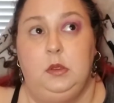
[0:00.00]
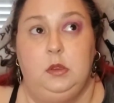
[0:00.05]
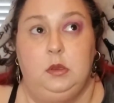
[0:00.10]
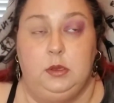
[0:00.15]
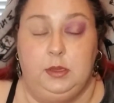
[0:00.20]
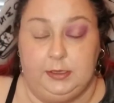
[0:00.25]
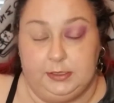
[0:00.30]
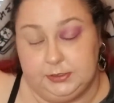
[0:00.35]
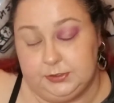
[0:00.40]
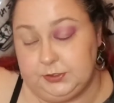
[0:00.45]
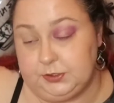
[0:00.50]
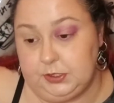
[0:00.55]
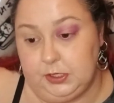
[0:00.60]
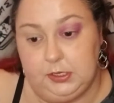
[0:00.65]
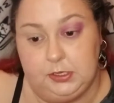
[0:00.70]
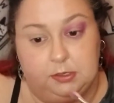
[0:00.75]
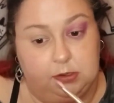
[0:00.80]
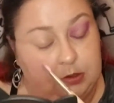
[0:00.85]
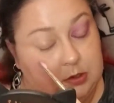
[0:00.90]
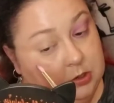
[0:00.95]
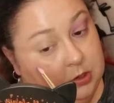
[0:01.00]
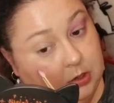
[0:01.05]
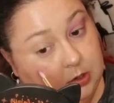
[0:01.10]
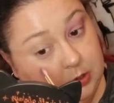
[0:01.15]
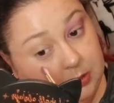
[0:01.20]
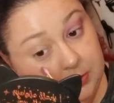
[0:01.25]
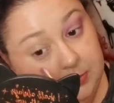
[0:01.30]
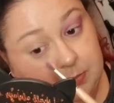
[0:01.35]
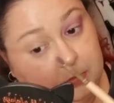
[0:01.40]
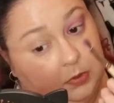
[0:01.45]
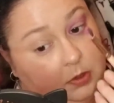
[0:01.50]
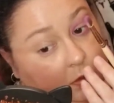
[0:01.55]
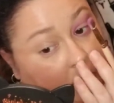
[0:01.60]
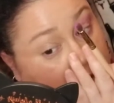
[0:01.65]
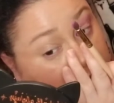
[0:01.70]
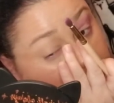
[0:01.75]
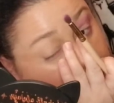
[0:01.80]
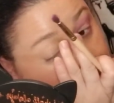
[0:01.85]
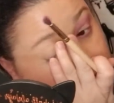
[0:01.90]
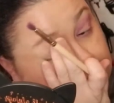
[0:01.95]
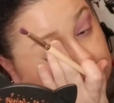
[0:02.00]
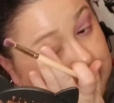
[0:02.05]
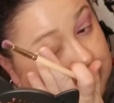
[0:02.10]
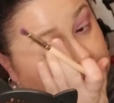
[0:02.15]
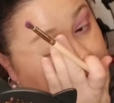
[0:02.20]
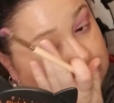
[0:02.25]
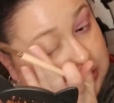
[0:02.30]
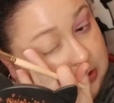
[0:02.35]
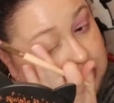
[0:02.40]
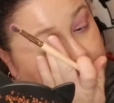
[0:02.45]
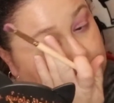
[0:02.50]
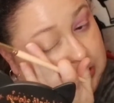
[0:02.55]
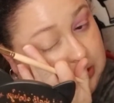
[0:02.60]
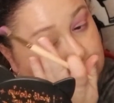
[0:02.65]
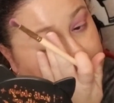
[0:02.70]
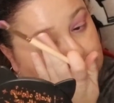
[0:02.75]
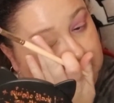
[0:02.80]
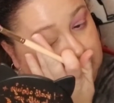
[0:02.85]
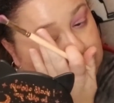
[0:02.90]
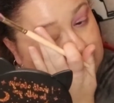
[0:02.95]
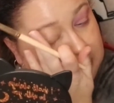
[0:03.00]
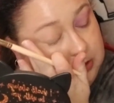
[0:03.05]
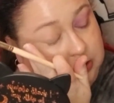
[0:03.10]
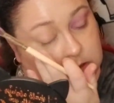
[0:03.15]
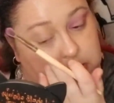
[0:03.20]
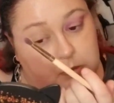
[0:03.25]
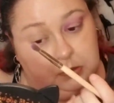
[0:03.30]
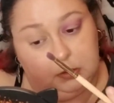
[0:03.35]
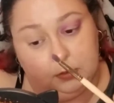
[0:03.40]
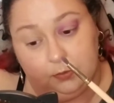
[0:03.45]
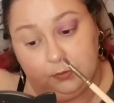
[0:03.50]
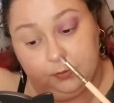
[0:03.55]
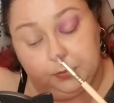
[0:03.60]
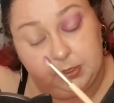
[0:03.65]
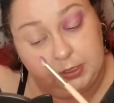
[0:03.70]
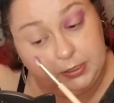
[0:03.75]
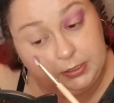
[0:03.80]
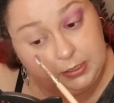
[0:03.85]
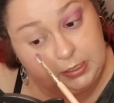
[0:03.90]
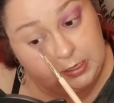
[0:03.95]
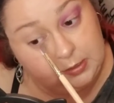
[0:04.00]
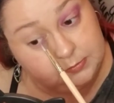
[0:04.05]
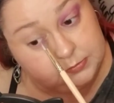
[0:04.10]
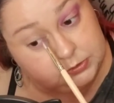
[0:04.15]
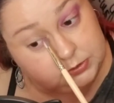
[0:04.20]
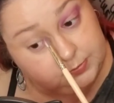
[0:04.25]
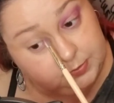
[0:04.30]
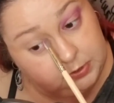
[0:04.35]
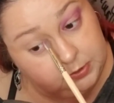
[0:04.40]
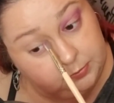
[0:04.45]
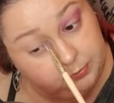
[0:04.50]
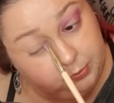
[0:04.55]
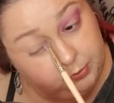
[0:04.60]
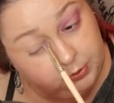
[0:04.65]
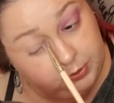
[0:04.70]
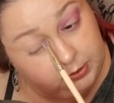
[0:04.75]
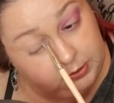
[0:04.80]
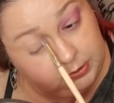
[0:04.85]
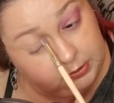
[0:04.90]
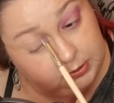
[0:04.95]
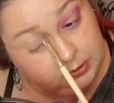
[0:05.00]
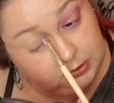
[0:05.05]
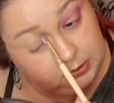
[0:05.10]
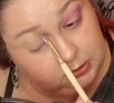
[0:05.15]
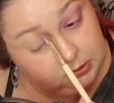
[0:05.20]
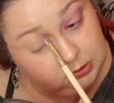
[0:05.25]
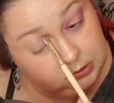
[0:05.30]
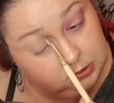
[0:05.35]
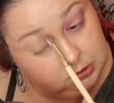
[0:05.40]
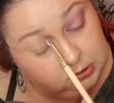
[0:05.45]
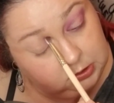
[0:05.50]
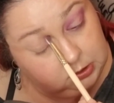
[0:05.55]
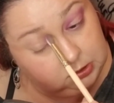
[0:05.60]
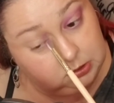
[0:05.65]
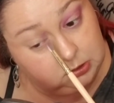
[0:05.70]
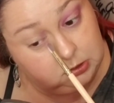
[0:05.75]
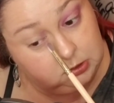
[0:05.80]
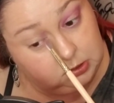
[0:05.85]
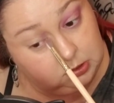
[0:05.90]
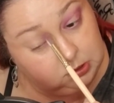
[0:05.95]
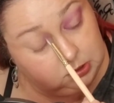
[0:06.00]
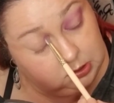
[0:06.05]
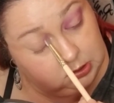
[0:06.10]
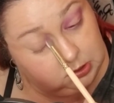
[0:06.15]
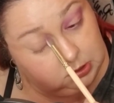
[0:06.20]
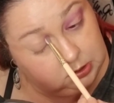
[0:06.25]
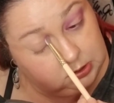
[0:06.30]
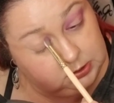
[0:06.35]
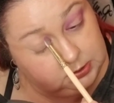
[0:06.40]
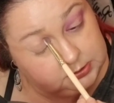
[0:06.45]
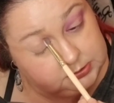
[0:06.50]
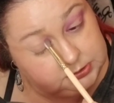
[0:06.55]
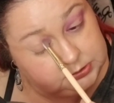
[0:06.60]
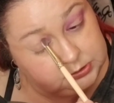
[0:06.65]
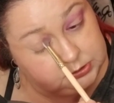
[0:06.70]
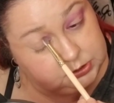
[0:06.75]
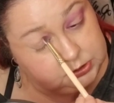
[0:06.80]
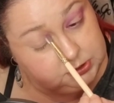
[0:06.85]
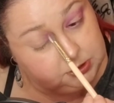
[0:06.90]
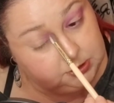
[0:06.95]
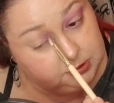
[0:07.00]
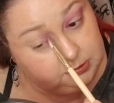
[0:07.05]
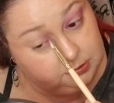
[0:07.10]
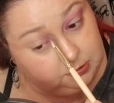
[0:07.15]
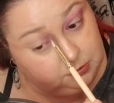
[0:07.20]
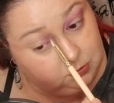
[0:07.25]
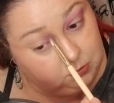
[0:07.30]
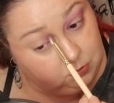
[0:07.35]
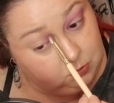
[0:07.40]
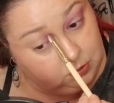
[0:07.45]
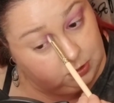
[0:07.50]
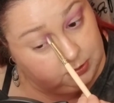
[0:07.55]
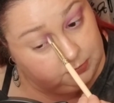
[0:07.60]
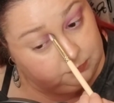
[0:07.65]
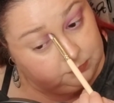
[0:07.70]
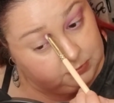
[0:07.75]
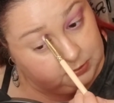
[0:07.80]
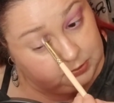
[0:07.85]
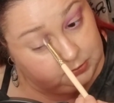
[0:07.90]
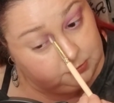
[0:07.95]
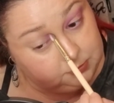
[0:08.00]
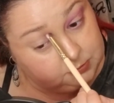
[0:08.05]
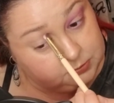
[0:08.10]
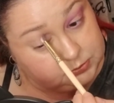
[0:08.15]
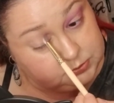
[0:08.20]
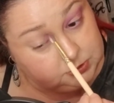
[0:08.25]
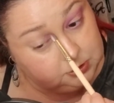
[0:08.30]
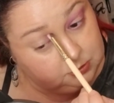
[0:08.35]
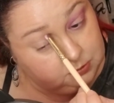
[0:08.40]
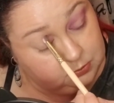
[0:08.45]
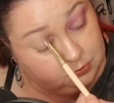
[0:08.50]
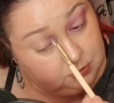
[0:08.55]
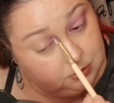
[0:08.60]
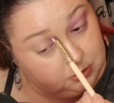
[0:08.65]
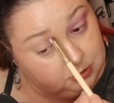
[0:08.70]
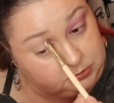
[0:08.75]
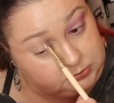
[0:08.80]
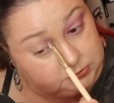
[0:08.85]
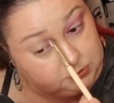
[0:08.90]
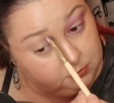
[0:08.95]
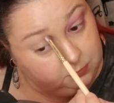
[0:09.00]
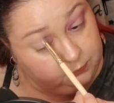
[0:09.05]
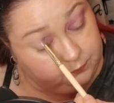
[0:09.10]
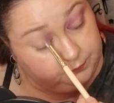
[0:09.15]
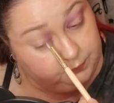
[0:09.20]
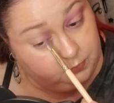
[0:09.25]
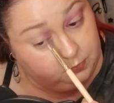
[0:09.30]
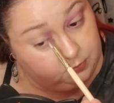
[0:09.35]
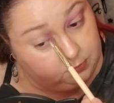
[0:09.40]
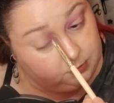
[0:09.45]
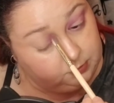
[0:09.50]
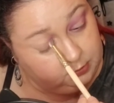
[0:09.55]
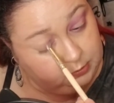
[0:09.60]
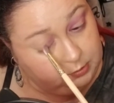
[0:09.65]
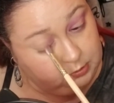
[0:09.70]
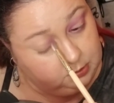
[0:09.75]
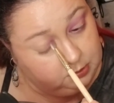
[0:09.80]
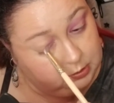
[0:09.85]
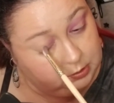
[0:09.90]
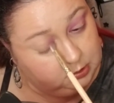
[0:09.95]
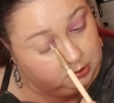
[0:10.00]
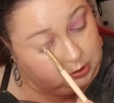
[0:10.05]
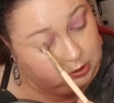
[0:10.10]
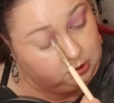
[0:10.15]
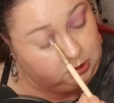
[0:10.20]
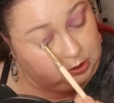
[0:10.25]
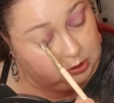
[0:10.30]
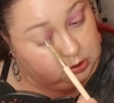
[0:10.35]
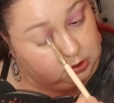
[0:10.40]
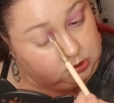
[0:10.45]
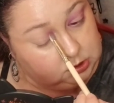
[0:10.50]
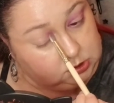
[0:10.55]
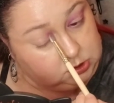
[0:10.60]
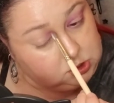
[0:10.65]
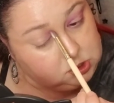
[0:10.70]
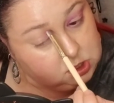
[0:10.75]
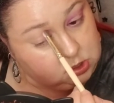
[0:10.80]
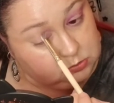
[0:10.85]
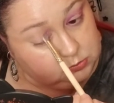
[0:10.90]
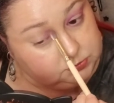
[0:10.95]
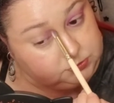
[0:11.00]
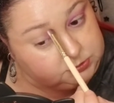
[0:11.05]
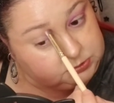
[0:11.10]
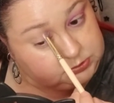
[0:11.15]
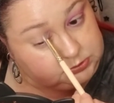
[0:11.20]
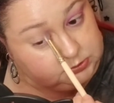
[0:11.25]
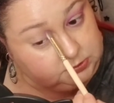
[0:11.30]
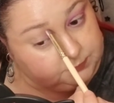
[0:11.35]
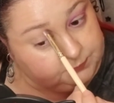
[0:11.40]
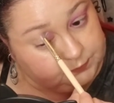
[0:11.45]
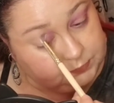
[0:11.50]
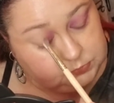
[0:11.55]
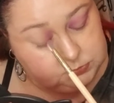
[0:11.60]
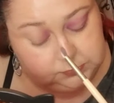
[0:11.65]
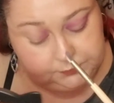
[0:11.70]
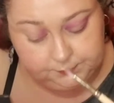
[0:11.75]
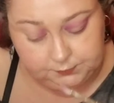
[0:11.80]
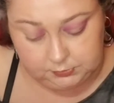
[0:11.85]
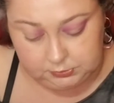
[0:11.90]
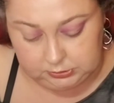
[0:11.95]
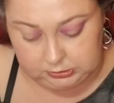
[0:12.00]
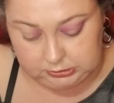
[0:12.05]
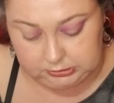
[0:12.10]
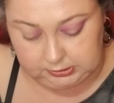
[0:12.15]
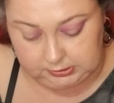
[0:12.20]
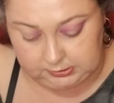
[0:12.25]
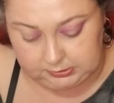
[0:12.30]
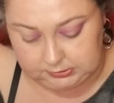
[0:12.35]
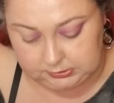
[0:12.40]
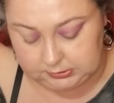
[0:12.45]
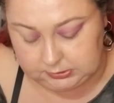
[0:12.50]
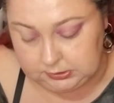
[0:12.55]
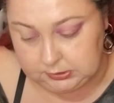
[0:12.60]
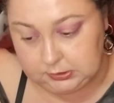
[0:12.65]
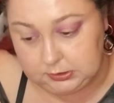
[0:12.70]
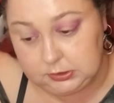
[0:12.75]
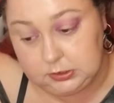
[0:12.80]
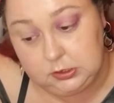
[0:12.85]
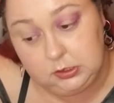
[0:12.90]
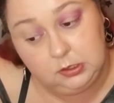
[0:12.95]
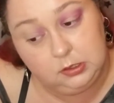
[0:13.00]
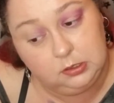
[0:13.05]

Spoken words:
like I said, Buddy happens to be a breed that doesn't shed or have dander. So far, no sniffles for Jason.